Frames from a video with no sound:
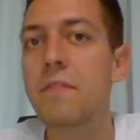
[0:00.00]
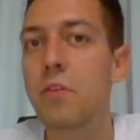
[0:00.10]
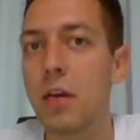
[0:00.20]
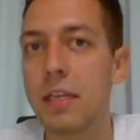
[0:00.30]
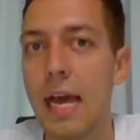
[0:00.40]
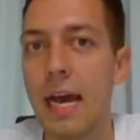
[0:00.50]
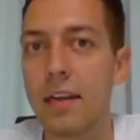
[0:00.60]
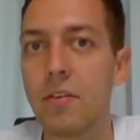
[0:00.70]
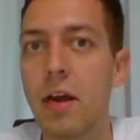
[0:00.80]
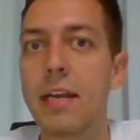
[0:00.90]
you at that,
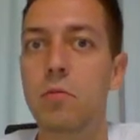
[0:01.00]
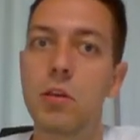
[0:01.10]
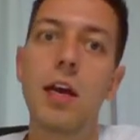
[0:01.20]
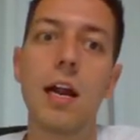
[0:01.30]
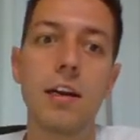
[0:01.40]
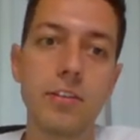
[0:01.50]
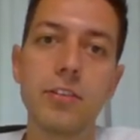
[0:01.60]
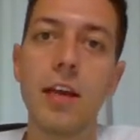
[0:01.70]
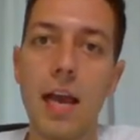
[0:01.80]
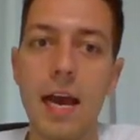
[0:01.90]
right? With a heart on
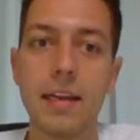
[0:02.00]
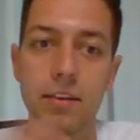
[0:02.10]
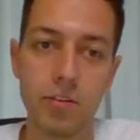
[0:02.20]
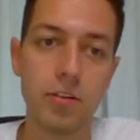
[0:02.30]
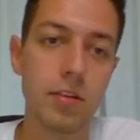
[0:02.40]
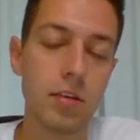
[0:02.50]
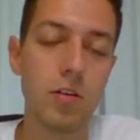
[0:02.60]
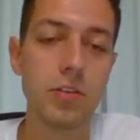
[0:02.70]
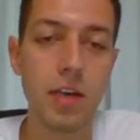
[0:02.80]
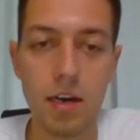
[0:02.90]
the hand, you're
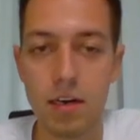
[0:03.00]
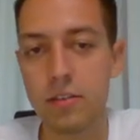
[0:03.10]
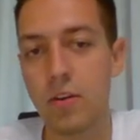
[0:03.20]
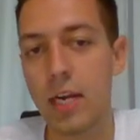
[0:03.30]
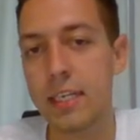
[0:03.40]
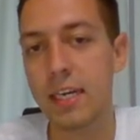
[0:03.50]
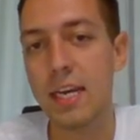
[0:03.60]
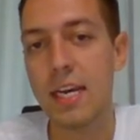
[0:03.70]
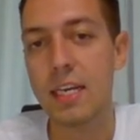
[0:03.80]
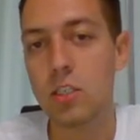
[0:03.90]
on the heart, right?
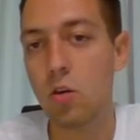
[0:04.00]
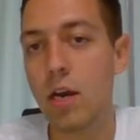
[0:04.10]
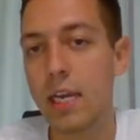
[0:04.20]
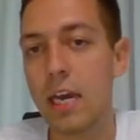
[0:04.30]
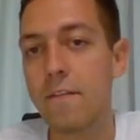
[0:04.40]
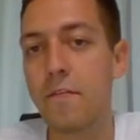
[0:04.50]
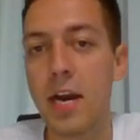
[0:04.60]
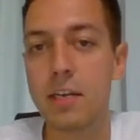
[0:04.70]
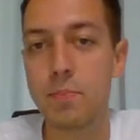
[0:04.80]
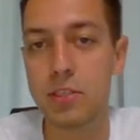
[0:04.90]
So again,
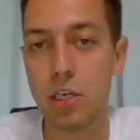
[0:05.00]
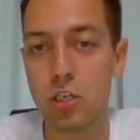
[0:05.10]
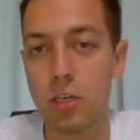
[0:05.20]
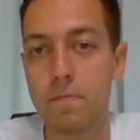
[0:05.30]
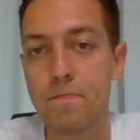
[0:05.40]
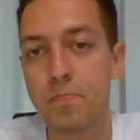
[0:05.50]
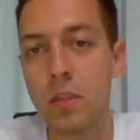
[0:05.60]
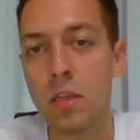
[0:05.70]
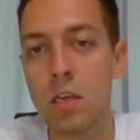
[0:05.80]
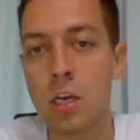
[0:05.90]
fine position.
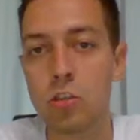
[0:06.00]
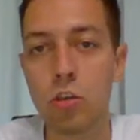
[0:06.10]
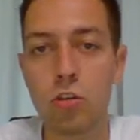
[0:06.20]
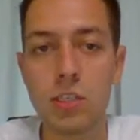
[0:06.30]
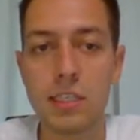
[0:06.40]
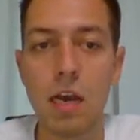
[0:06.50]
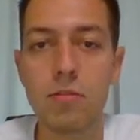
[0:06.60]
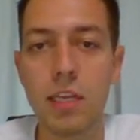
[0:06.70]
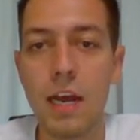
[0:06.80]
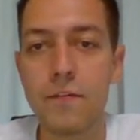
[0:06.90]
So it turns out
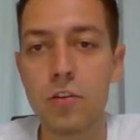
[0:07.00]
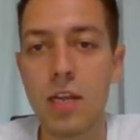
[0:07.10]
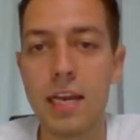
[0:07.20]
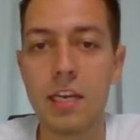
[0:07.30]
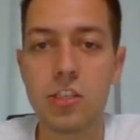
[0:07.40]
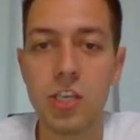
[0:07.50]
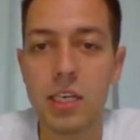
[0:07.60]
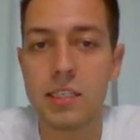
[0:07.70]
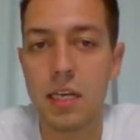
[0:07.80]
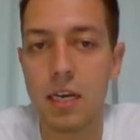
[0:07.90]
that after knight
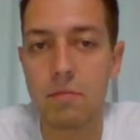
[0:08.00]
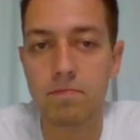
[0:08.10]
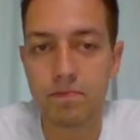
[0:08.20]
h6, um,